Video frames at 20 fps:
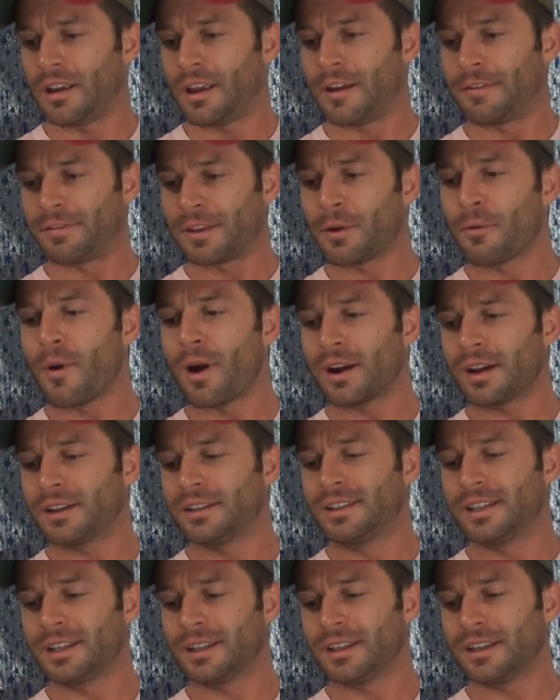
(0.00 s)
if they
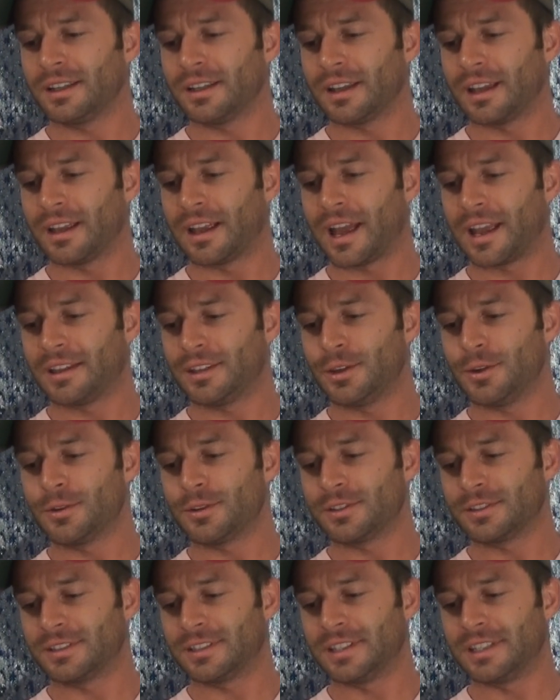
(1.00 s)
wanted to
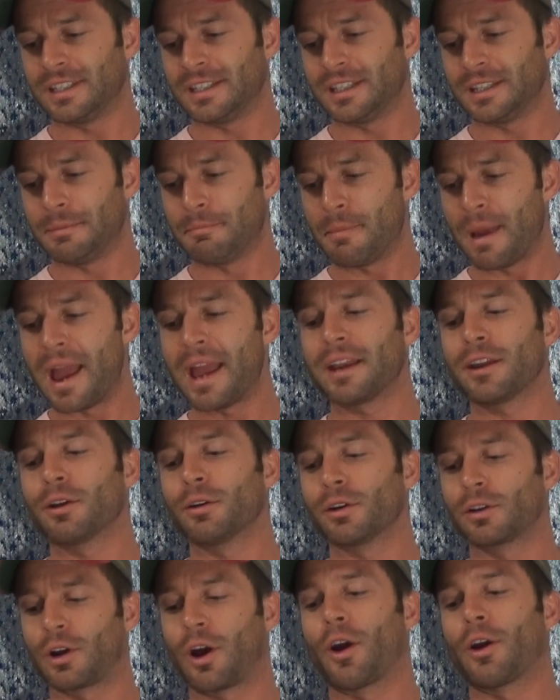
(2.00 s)
use the
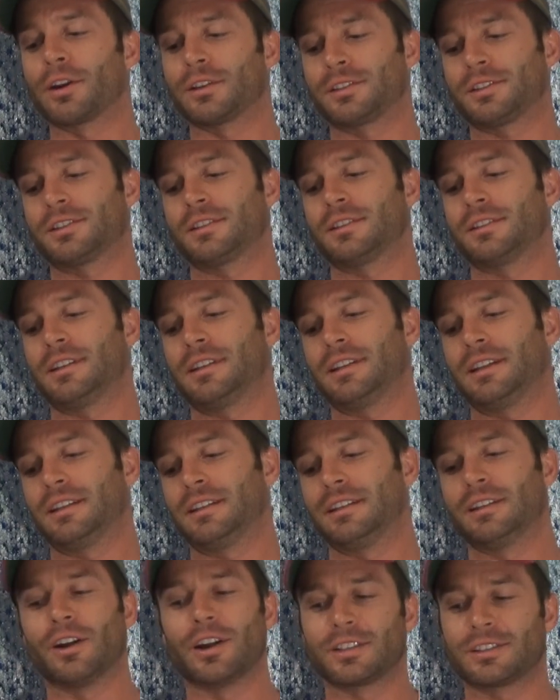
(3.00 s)
mango carts
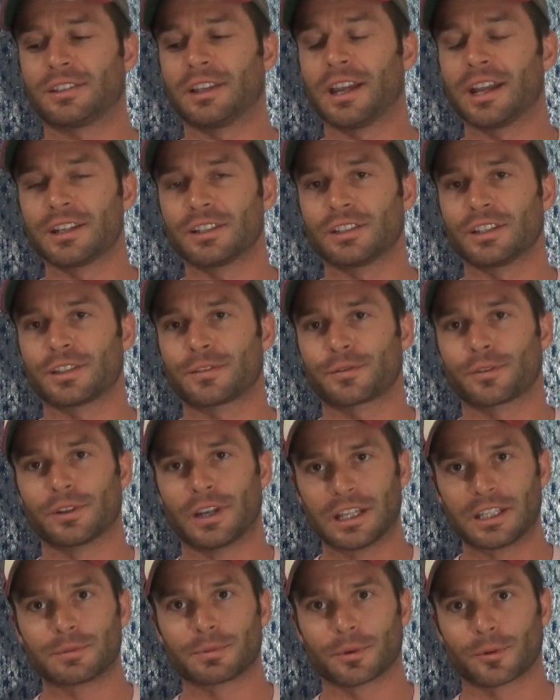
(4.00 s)
in Los Angeles for an
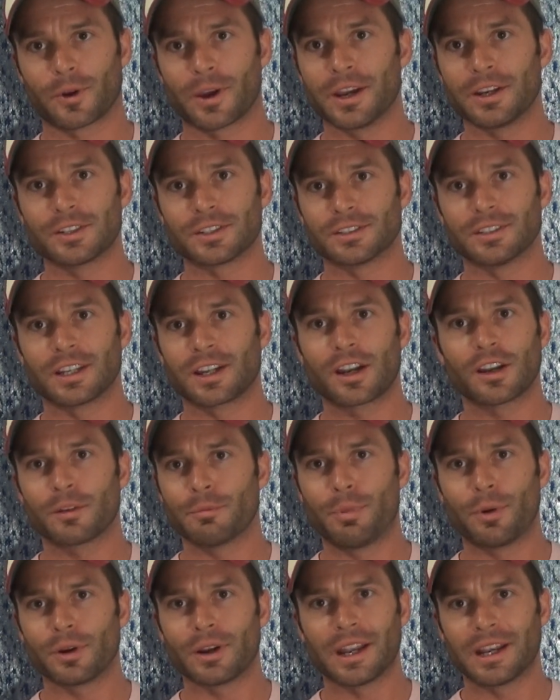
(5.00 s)
inspiration, they could
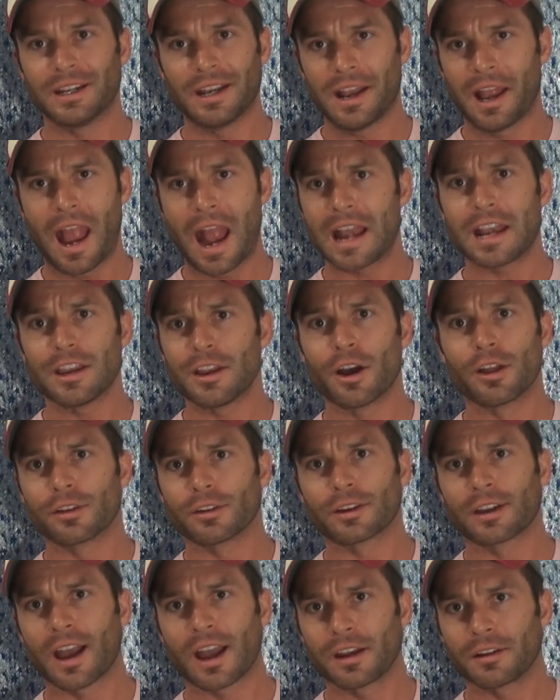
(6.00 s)
have put it in any
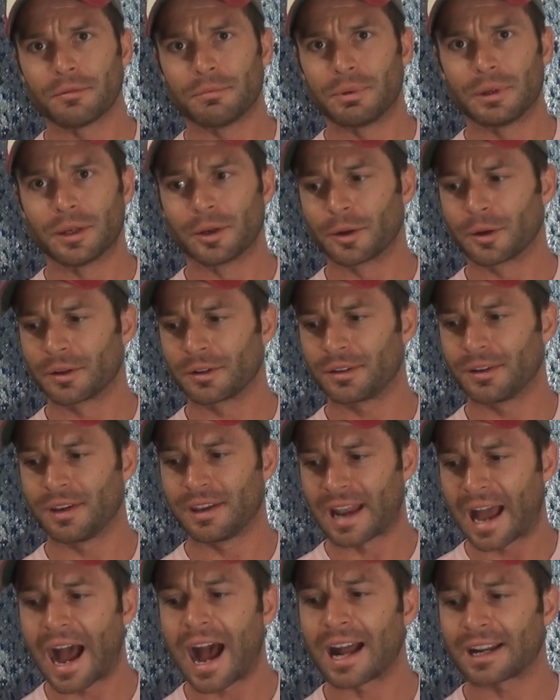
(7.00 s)
other kind of beer,
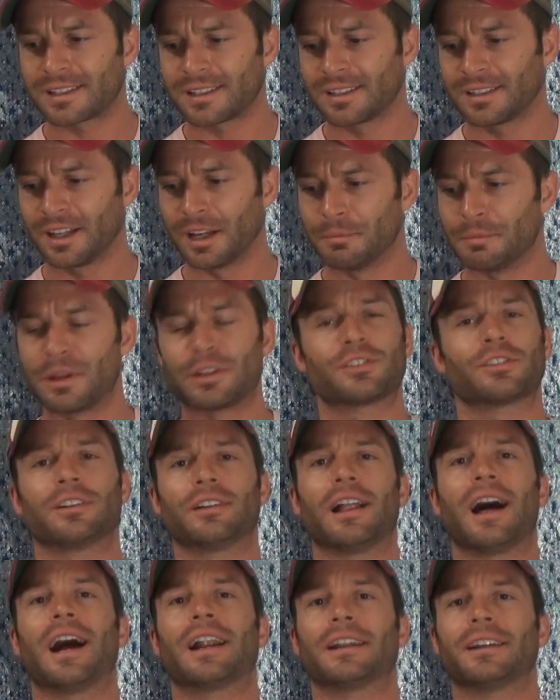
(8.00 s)
not a
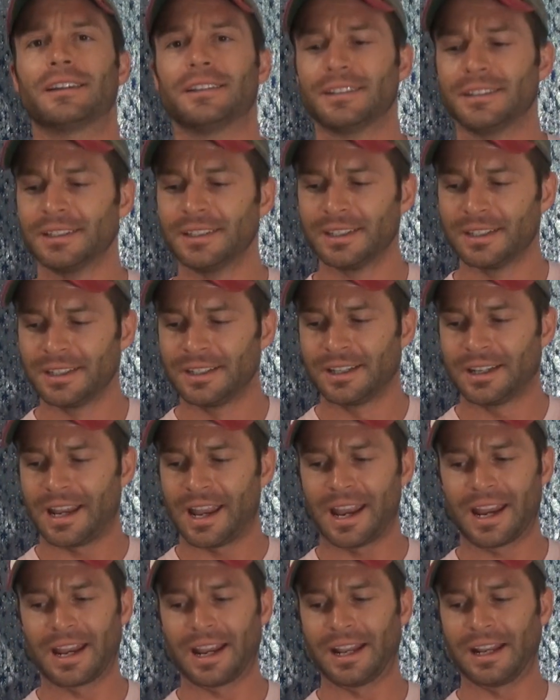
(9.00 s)
michelada,
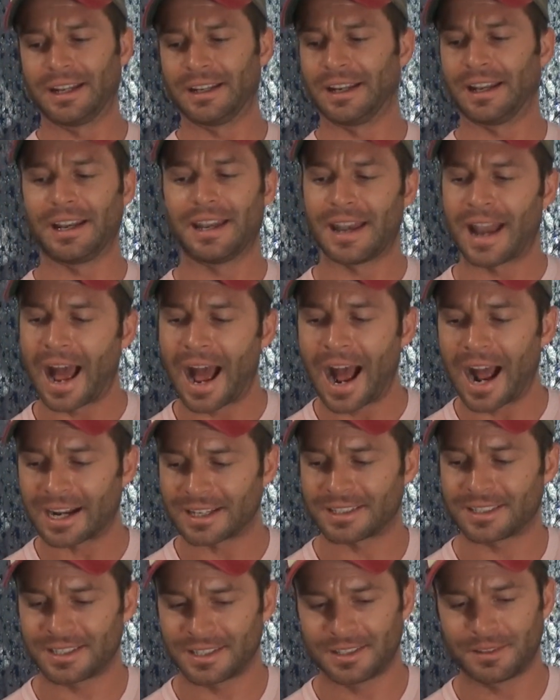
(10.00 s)
and
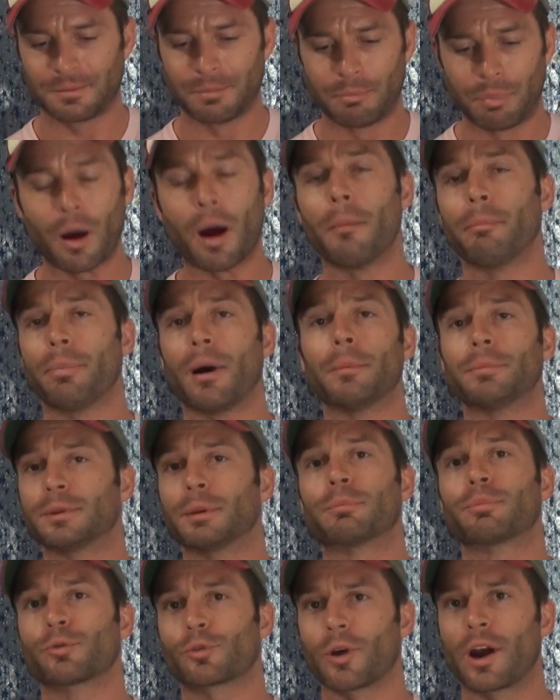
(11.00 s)
not pump up
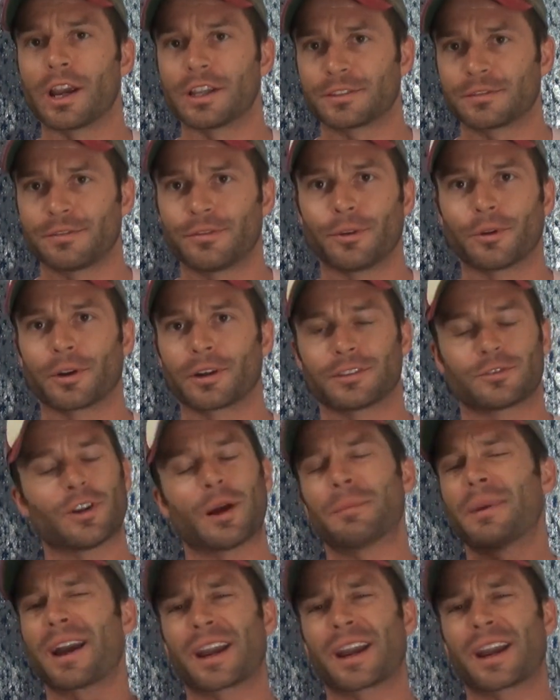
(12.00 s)
the price for it. So I'm